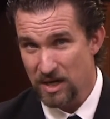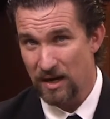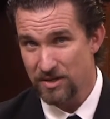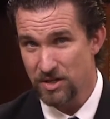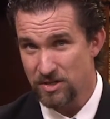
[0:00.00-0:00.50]

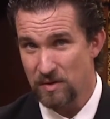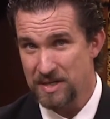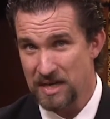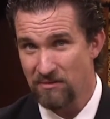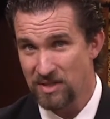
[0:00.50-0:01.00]
Colossians
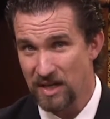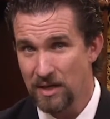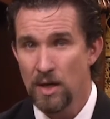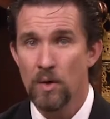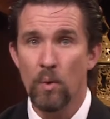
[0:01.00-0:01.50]

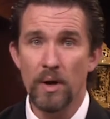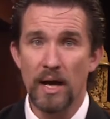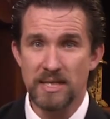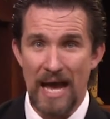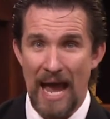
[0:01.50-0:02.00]
3:17, we're
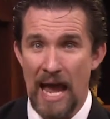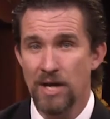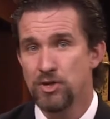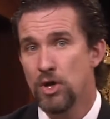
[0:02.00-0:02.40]
not to add